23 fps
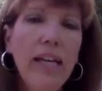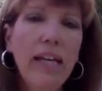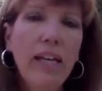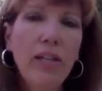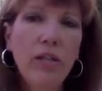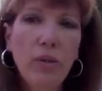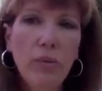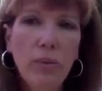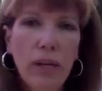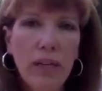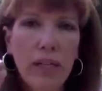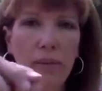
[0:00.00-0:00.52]
and
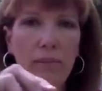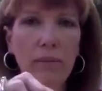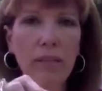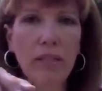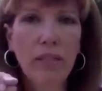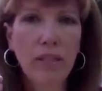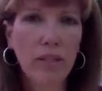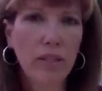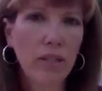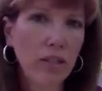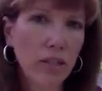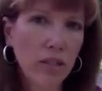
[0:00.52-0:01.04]
you write them
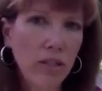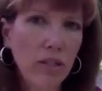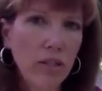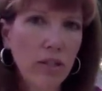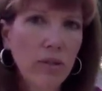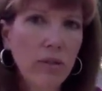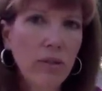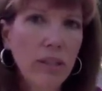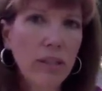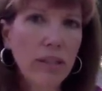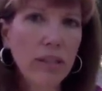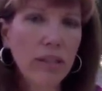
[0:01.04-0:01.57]
into
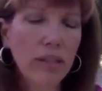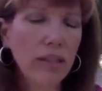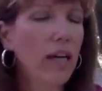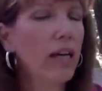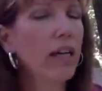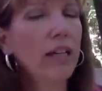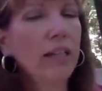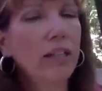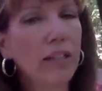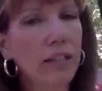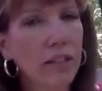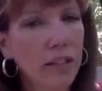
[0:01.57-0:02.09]

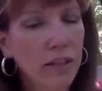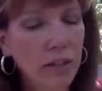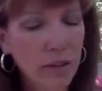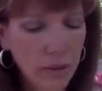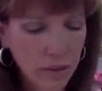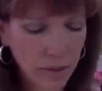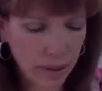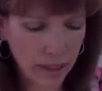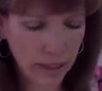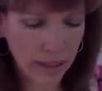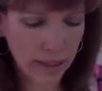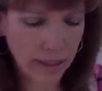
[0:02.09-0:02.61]
a
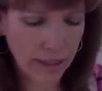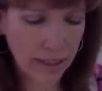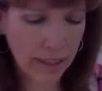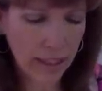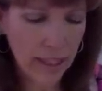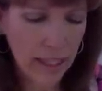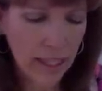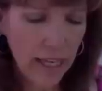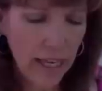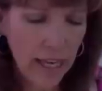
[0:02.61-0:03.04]
to-do list.